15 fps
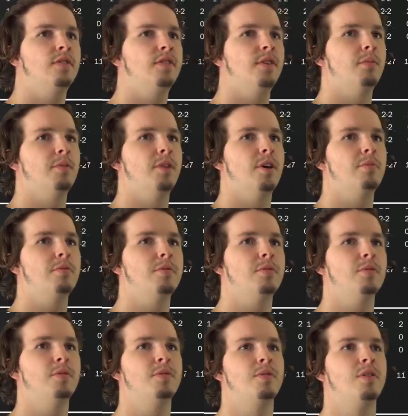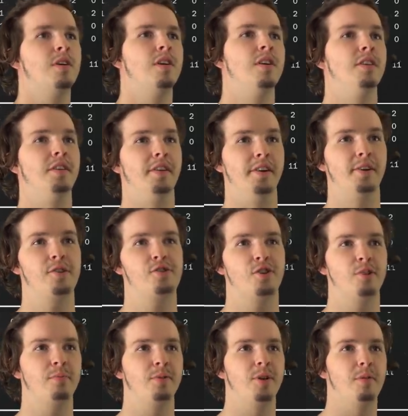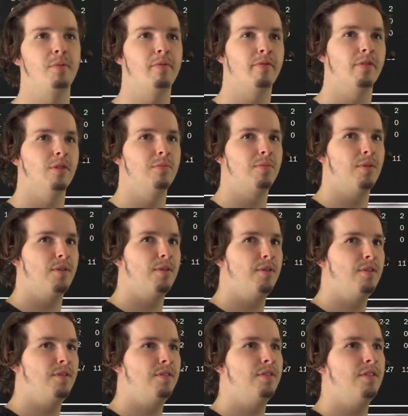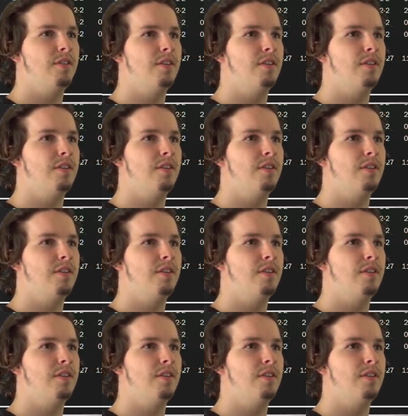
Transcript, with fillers: Double-double. Near triple-double for LeBron.